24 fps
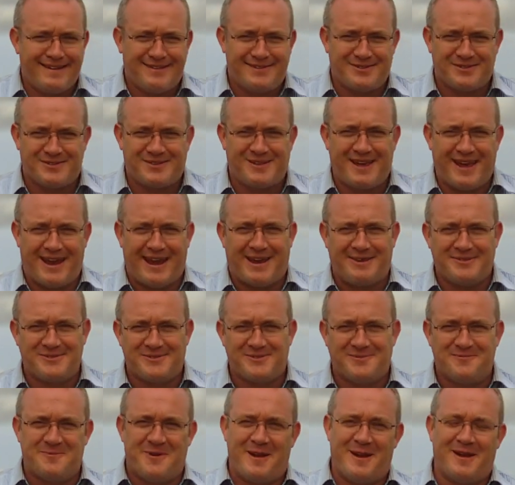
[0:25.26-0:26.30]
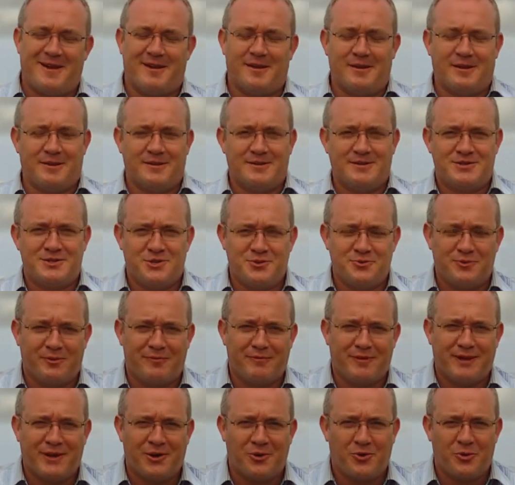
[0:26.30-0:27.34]
just get out somewhere and then shoot a
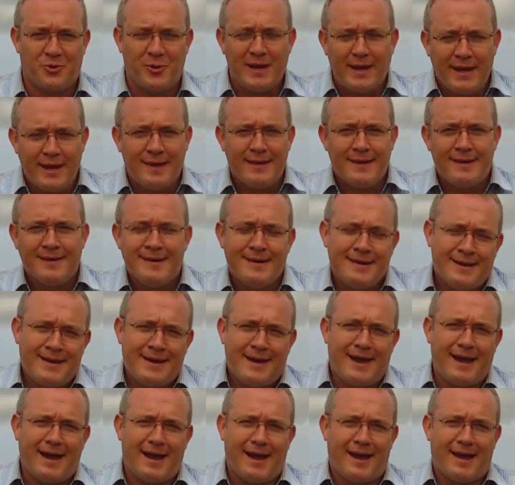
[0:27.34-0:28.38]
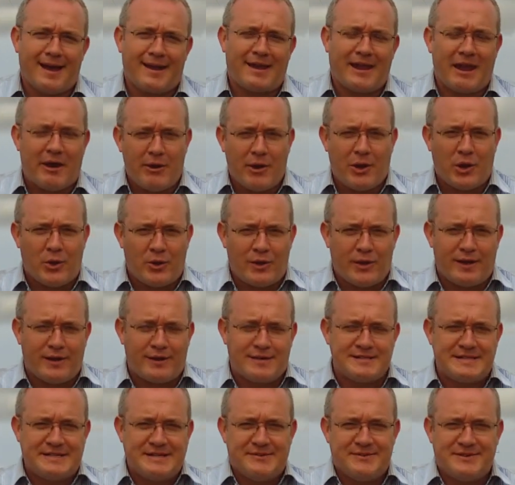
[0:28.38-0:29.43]
video quick. Carrying on in
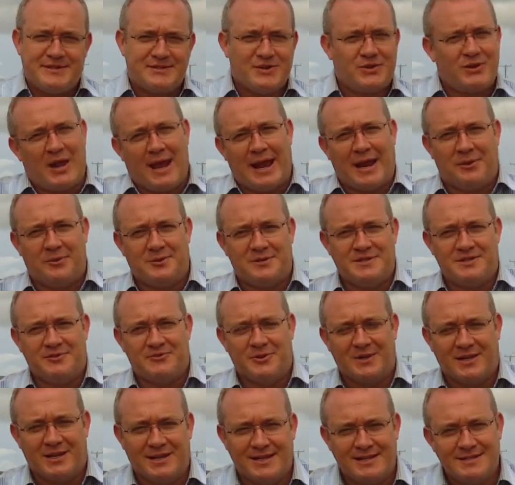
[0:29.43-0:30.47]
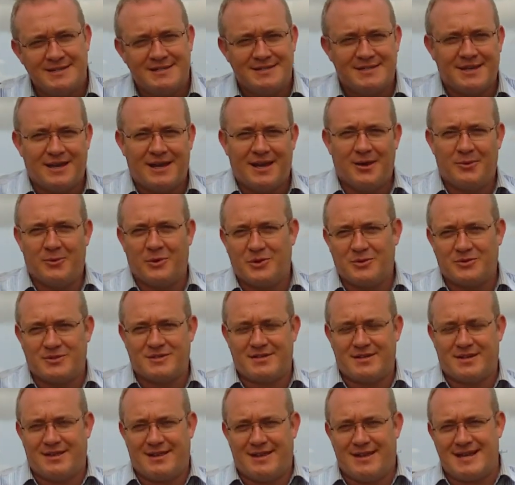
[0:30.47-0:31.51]
our series on equity release, we
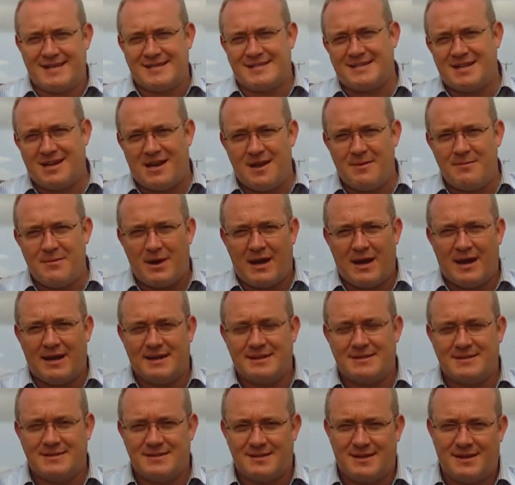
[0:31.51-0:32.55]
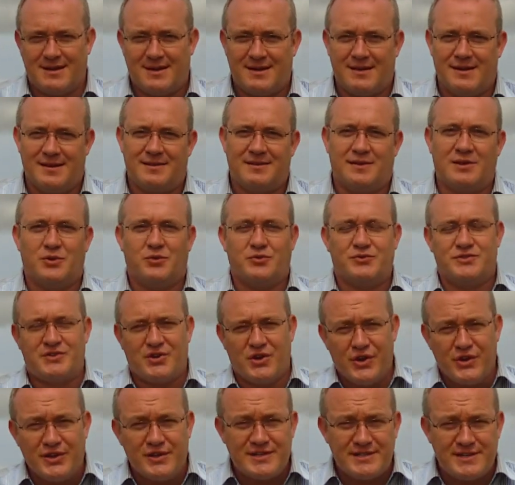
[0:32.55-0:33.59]
looked last time at the
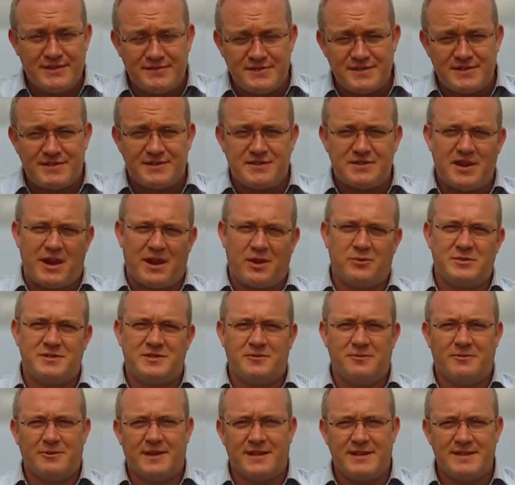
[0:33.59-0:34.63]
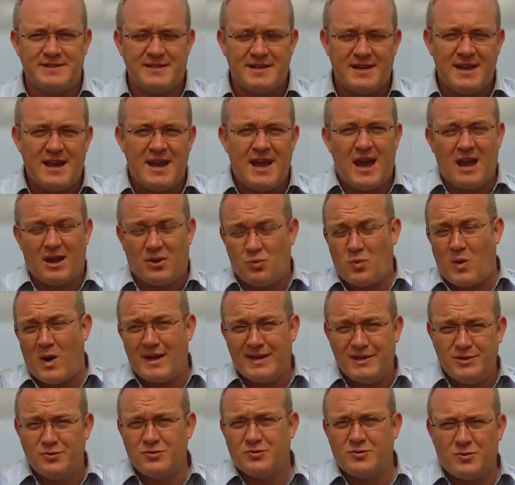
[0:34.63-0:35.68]
alternatives to equity release and why
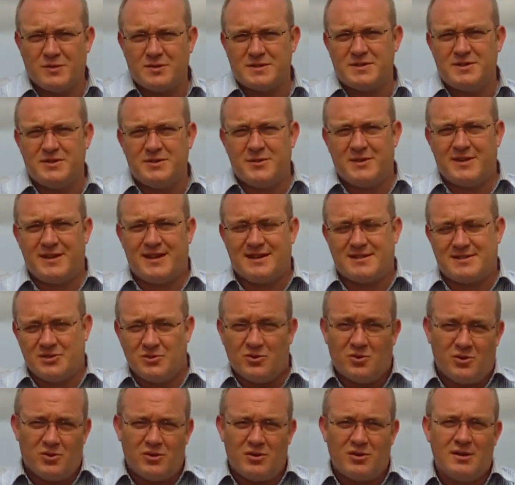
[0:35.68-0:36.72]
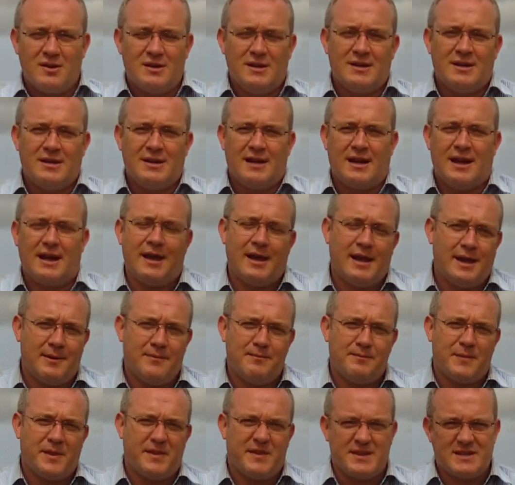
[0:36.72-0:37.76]
you would want to do it at all.
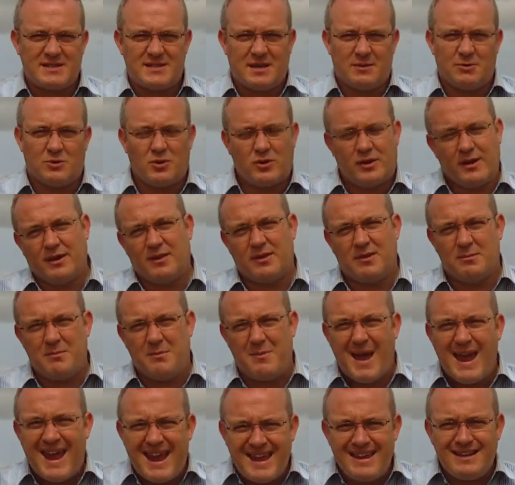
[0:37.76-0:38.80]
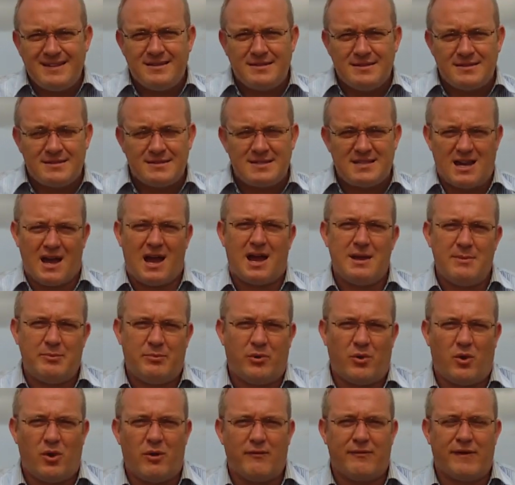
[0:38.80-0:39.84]
And this time we're looking at the main type
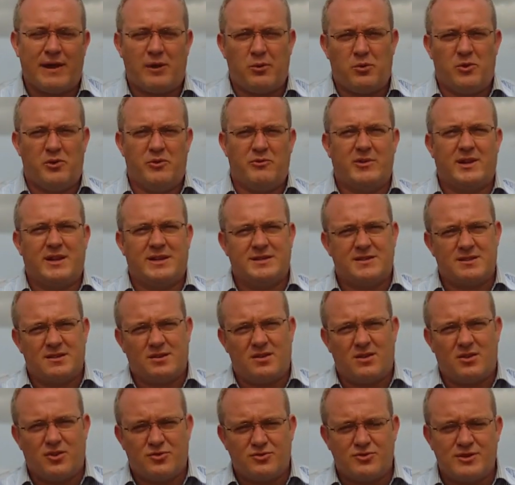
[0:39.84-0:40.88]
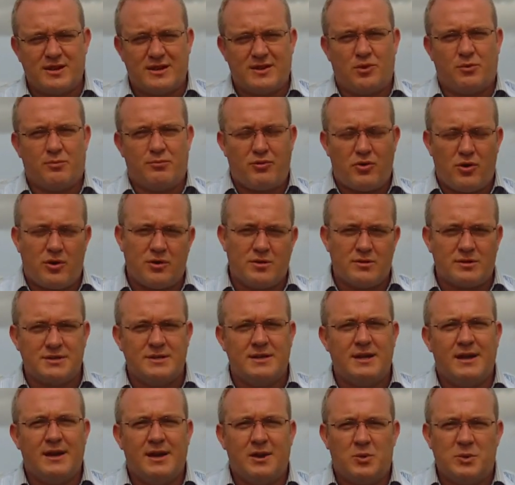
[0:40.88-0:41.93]
of equity release contract or product,
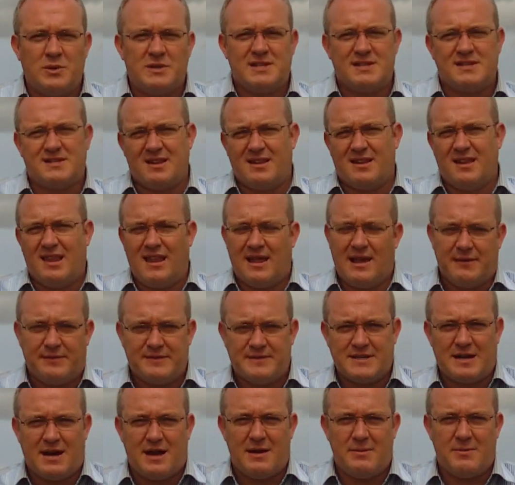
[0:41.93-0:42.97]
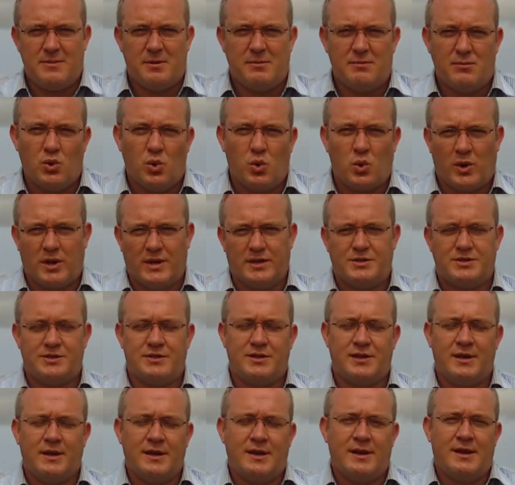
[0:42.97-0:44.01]
which is the lifetime
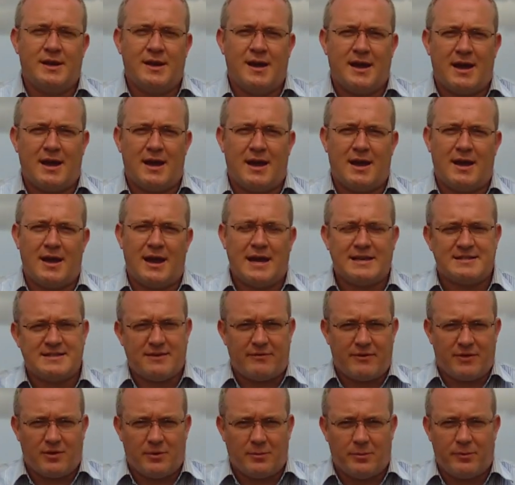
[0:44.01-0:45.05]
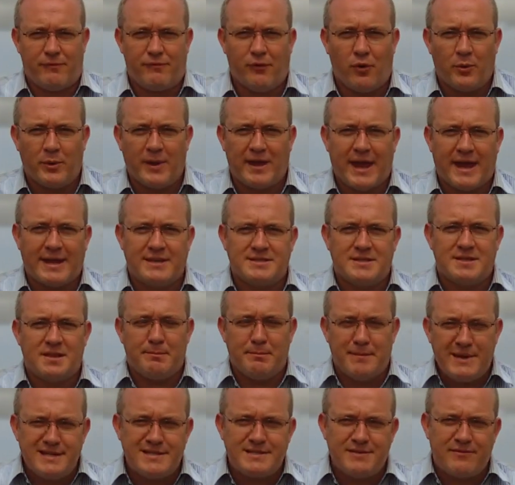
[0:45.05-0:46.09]
mortgage. As ever though, before we get into the
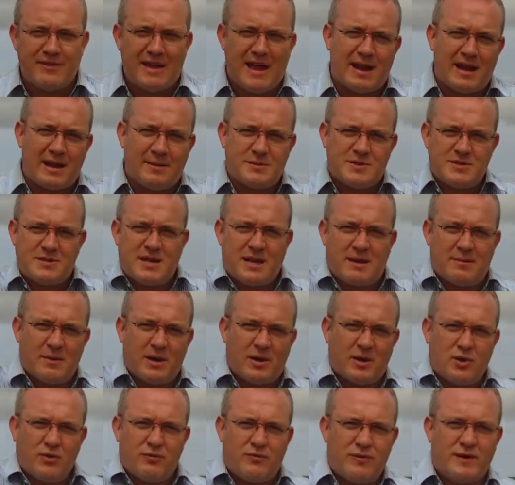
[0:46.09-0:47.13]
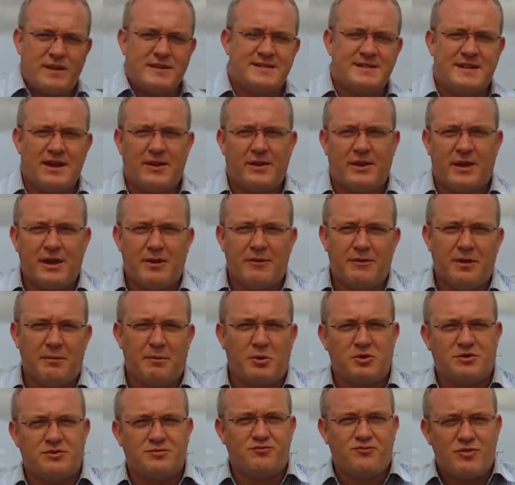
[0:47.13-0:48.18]
meat of that, I must thank my good friends down here in the
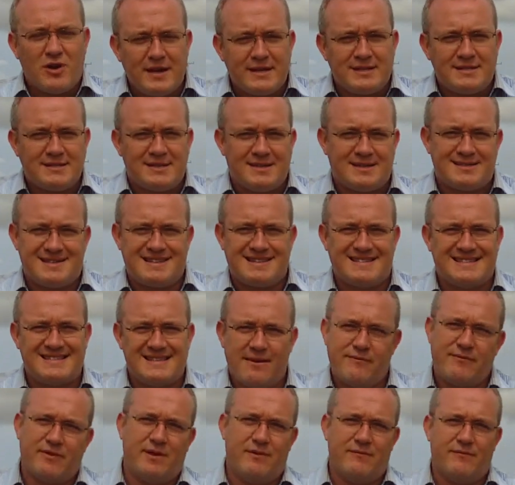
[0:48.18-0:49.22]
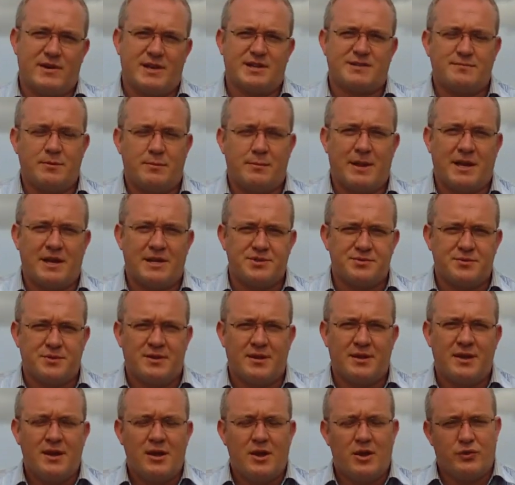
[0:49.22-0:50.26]
bottom right, that's Seven Investment Management,
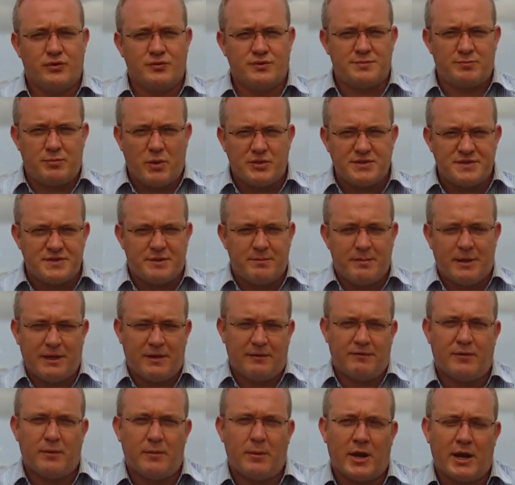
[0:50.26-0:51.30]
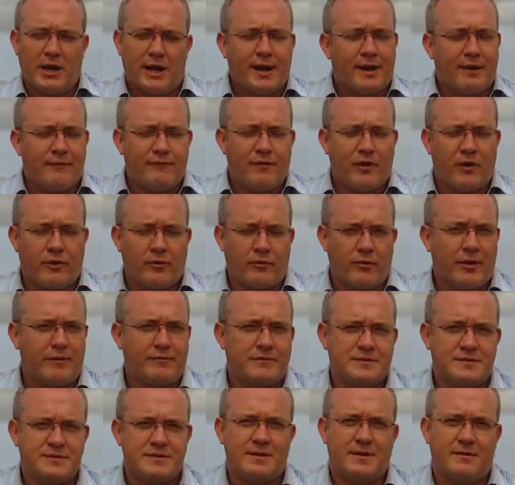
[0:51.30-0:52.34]
who sponsor Meaningful Money, and I'm very
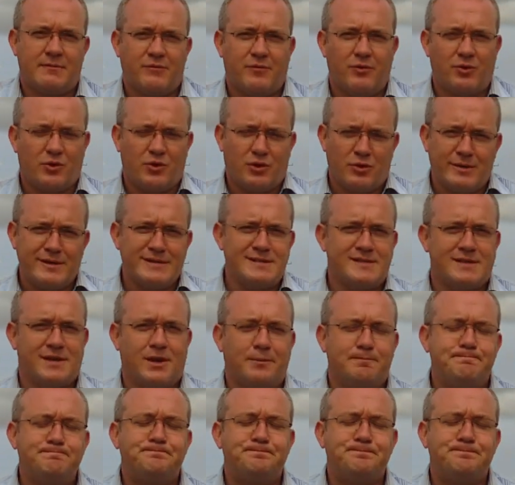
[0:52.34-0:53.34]
grateful to them for doing so.